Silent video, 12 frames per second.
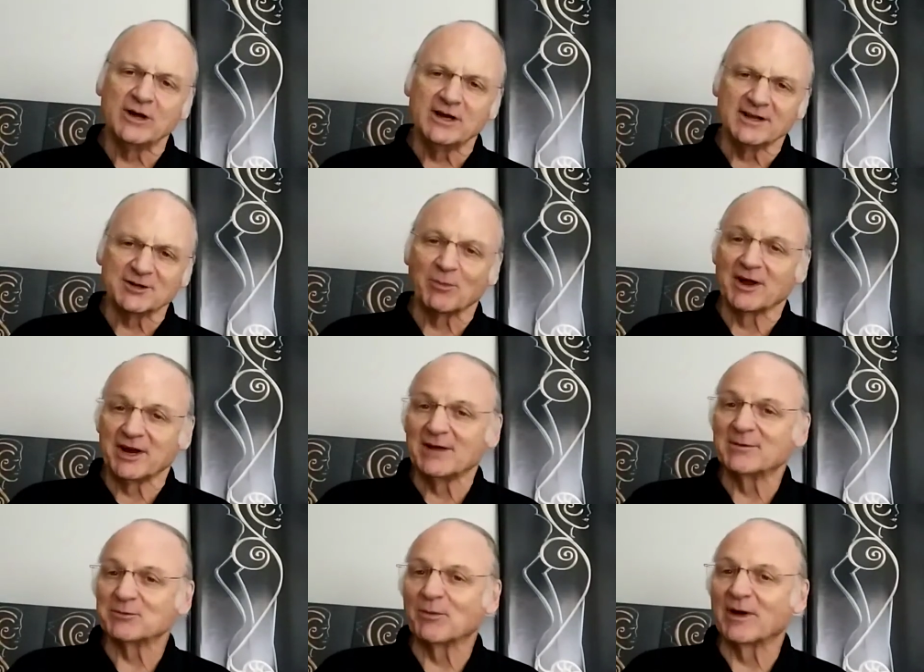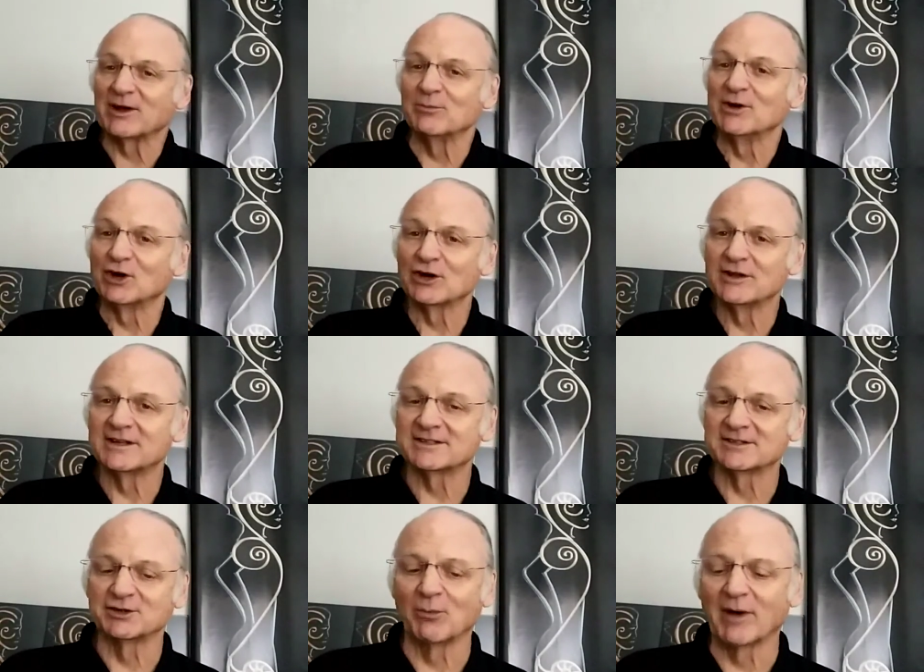Greetings, my name is Michael Miller.
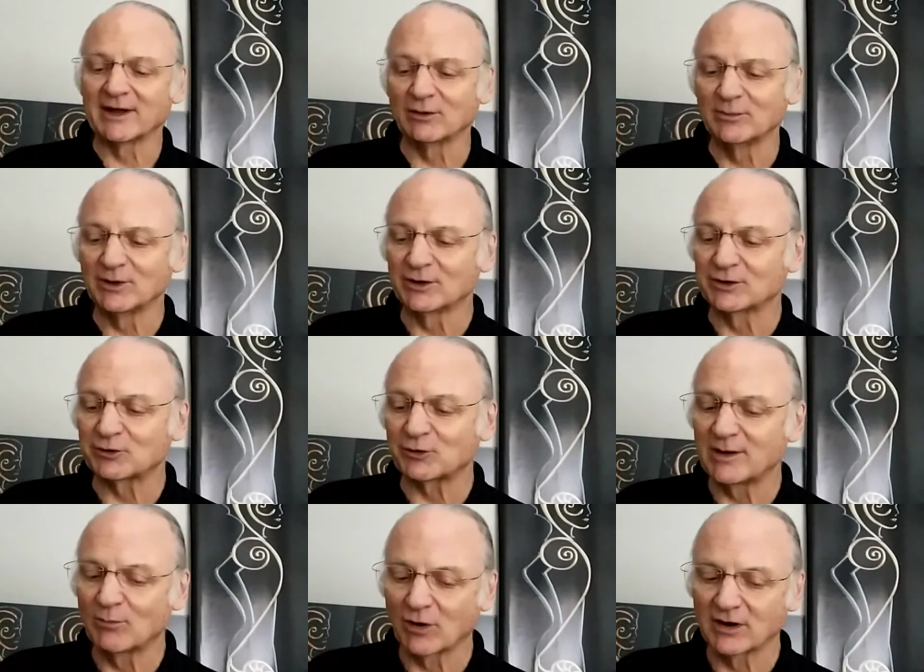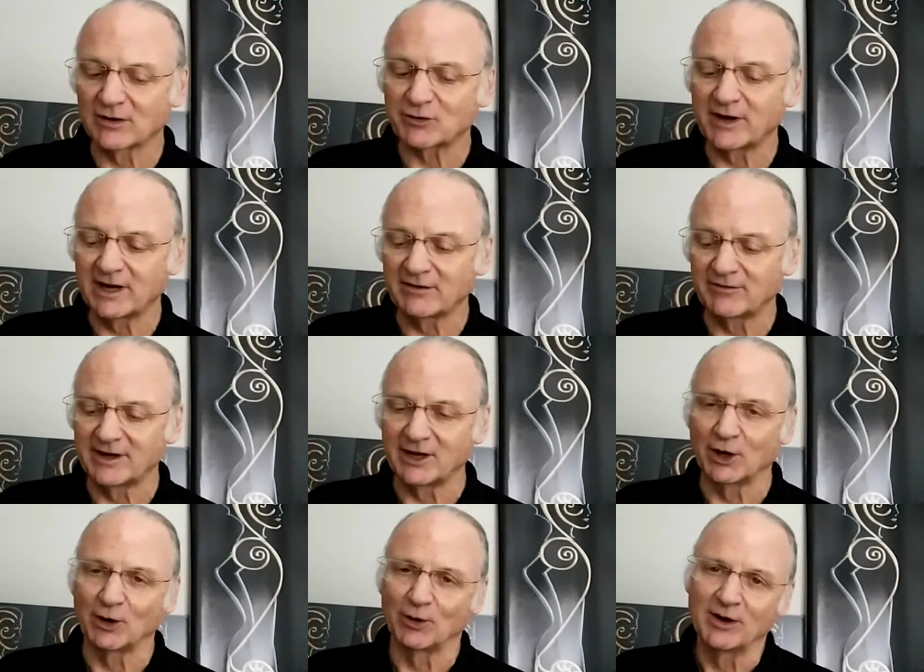This is a Michael Miller trademark training
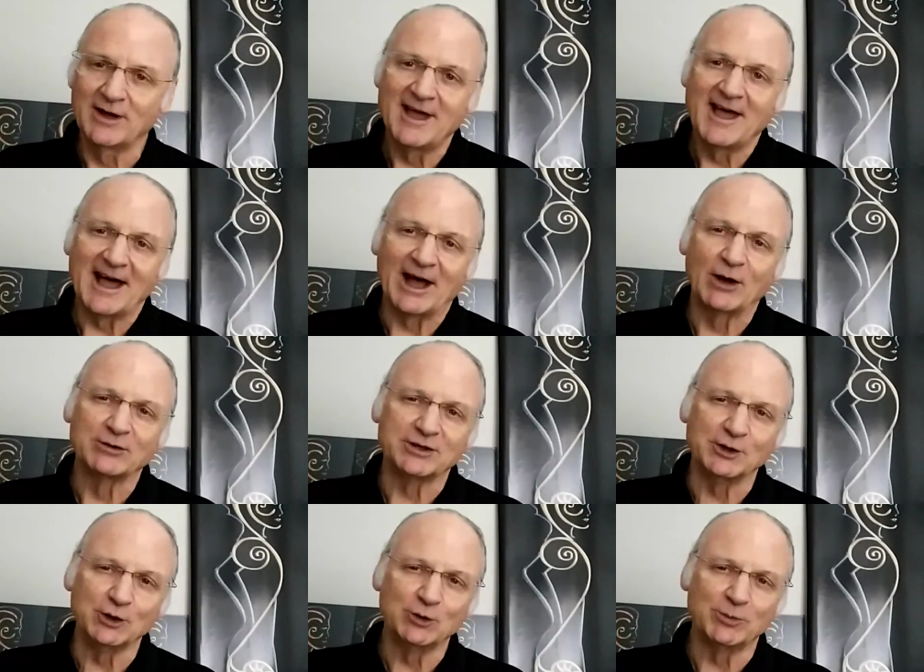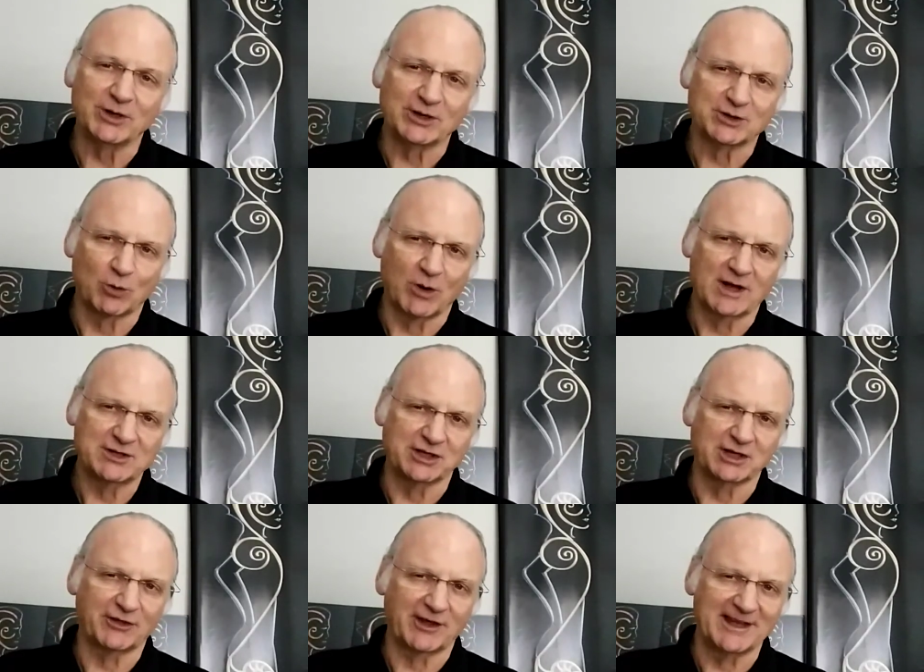video out to you because you're
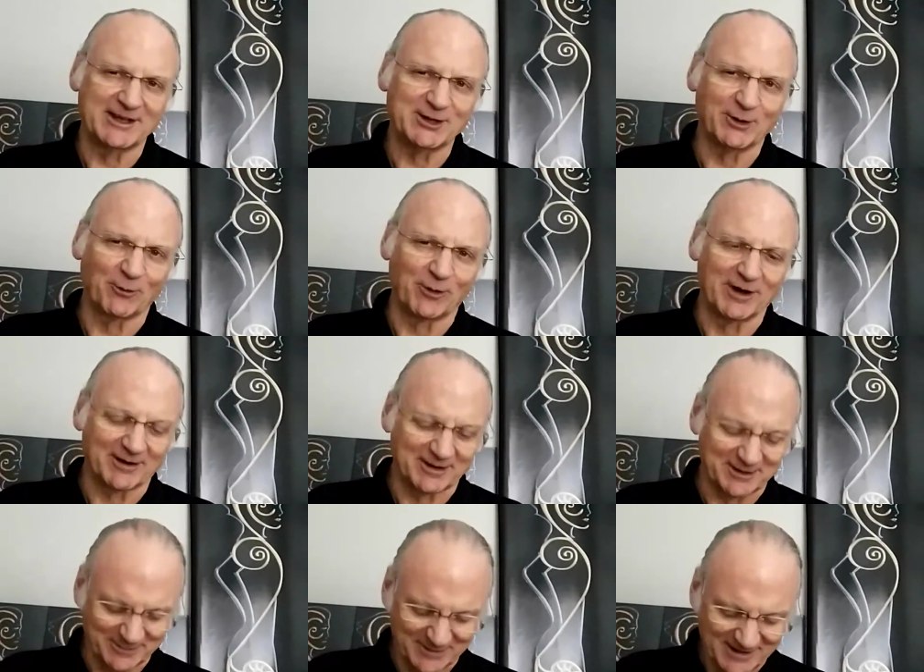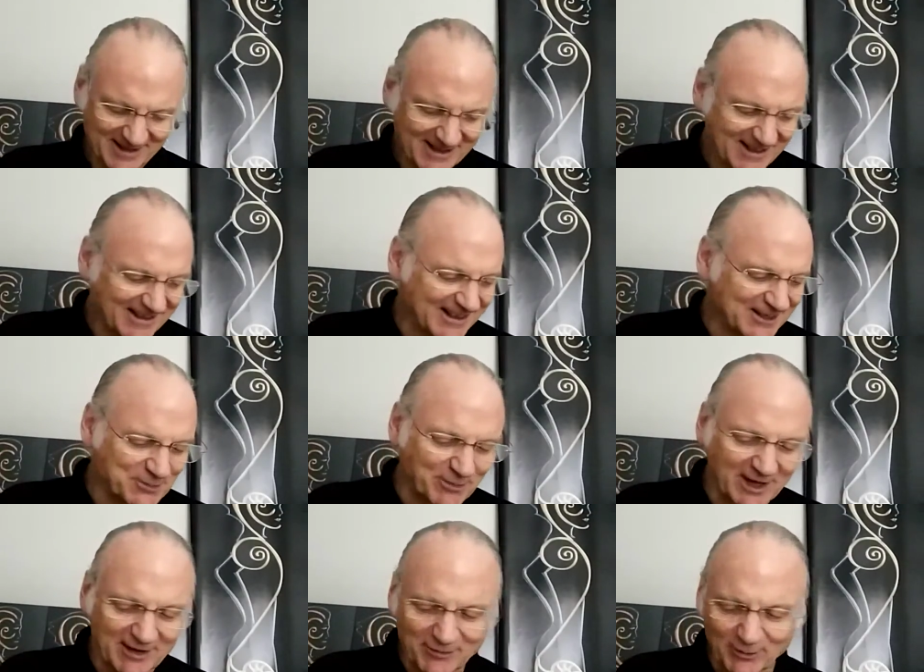watching. Thank you and welcome. It's
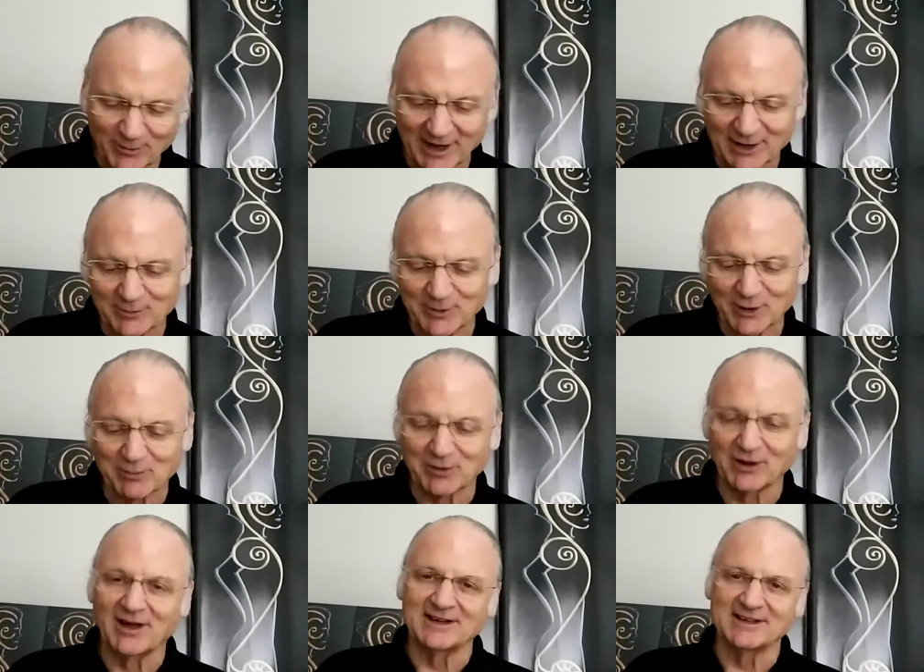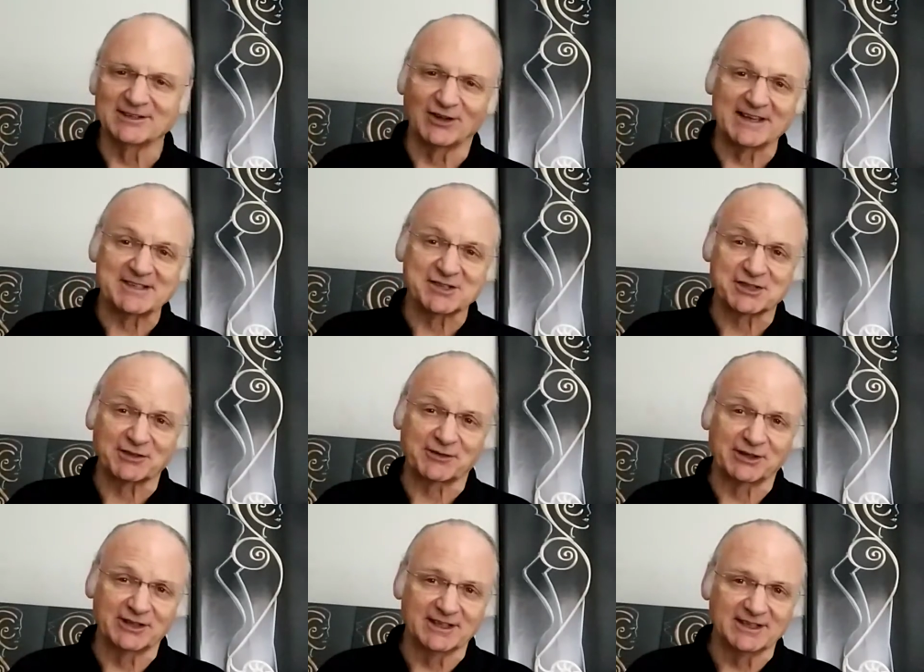meant for Michael Miller Pilates licensed
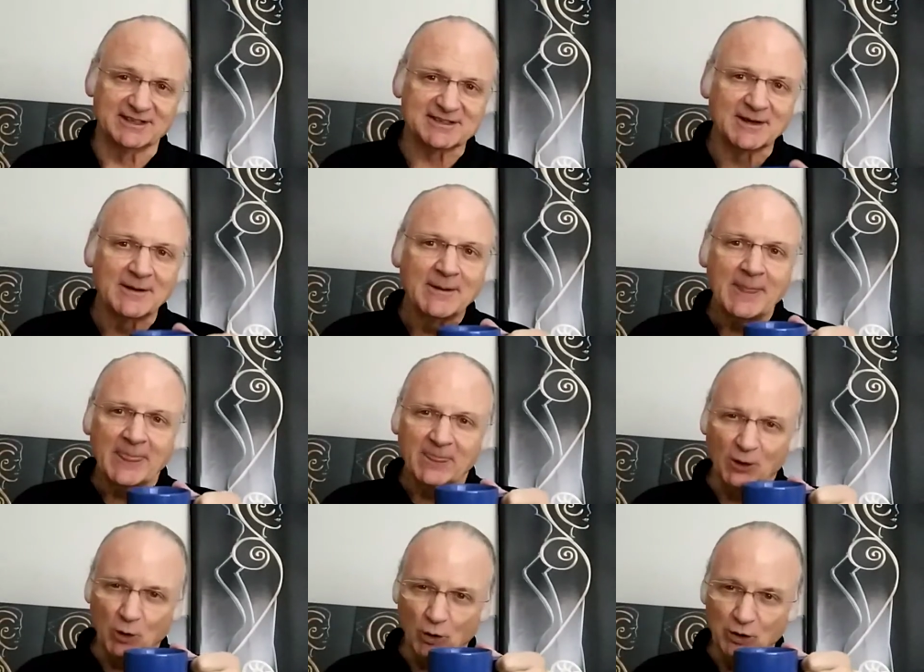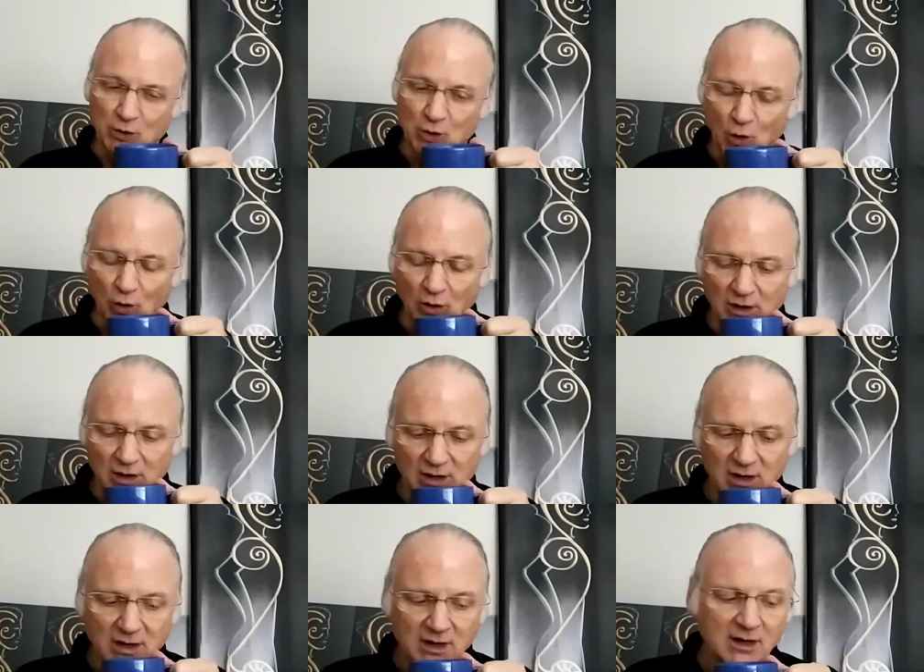affiliates, the Core New
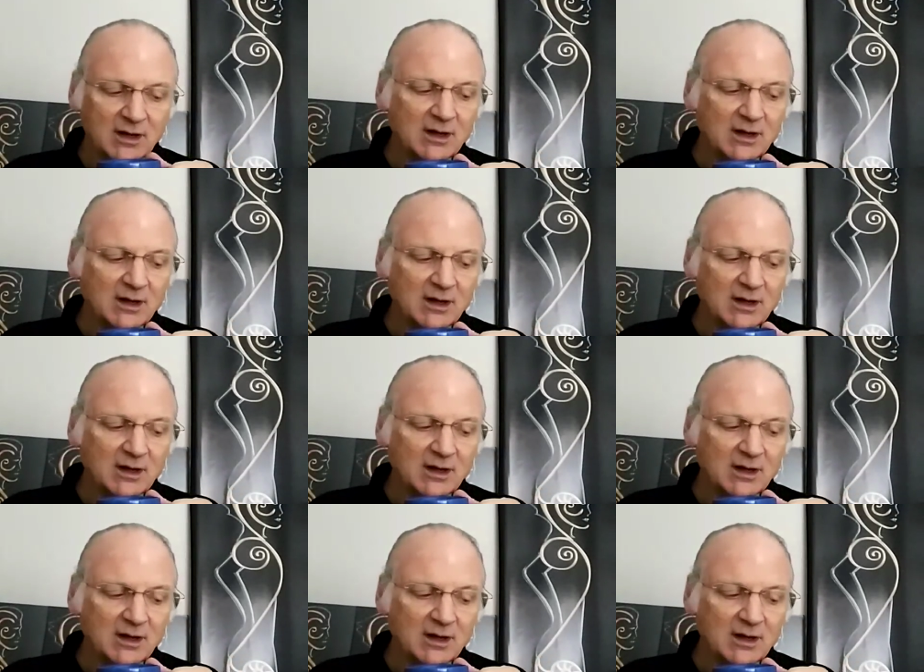Core,